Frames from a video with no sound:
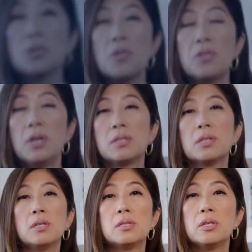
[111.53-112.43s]
are the things to
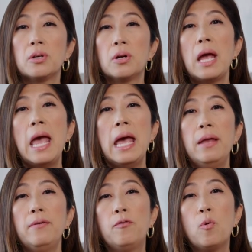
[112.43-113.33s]
consider.
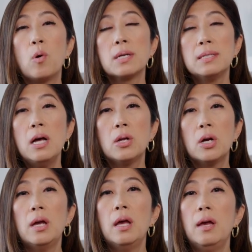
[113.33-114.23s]
And for a
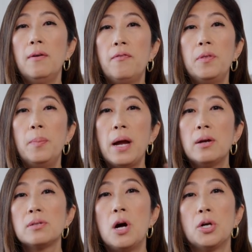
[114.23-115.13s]
seller, if the
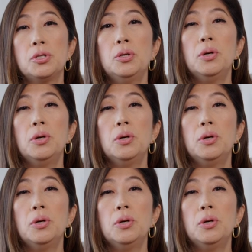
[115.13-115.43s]
buyer's also,